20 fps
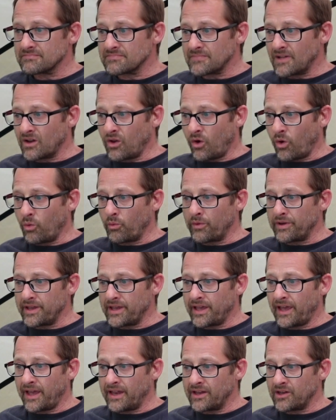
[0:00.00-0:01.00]
a long
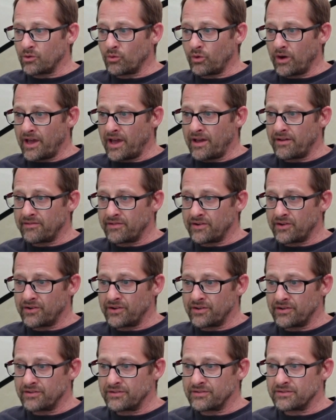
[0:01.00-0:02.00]
weekend or whatever,
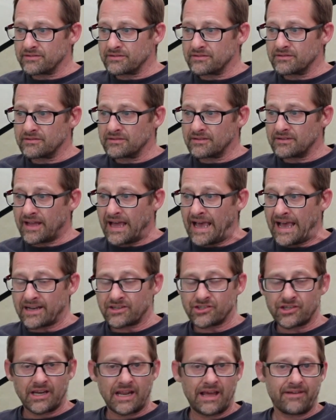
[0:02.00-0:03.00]
and
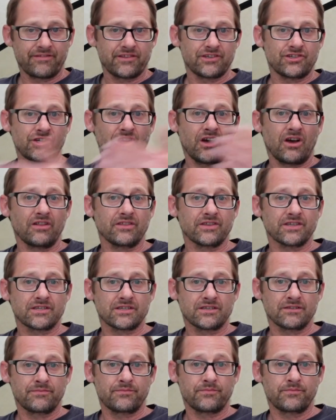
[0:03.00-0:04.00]
actually have the chance
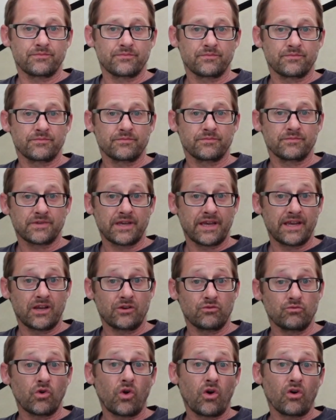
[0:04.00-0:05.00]
to take
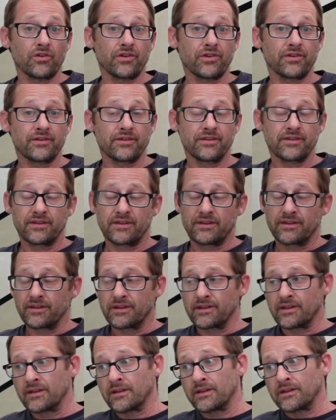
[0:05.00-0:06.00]
a rod.
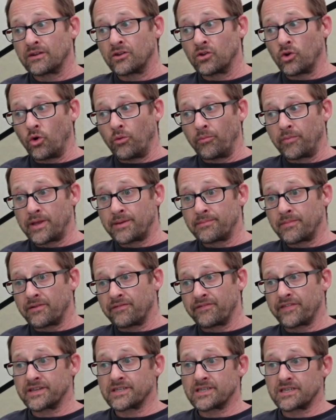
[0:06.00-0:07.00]
Normally my
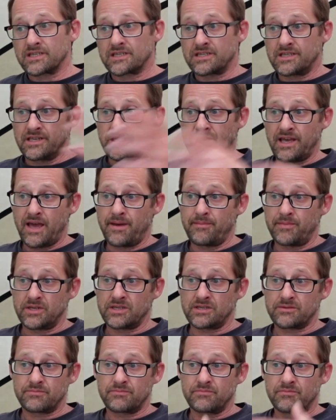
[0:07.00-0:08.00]
visits to them
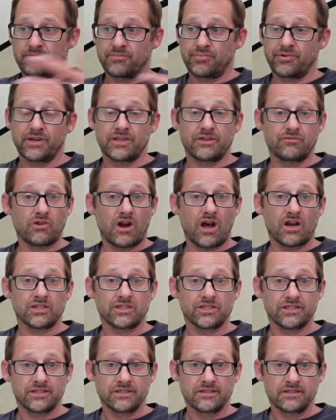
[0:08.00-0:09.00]
are pretty
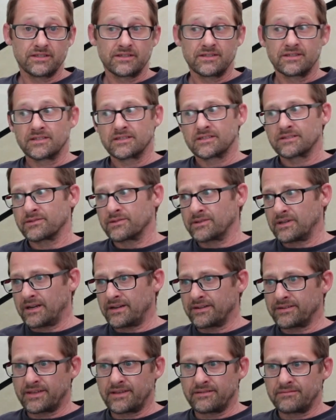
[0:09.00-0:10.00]
rushed. I
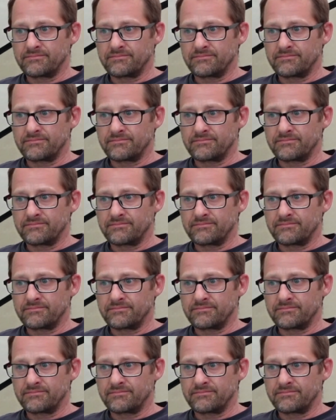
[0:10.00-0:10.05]
kind of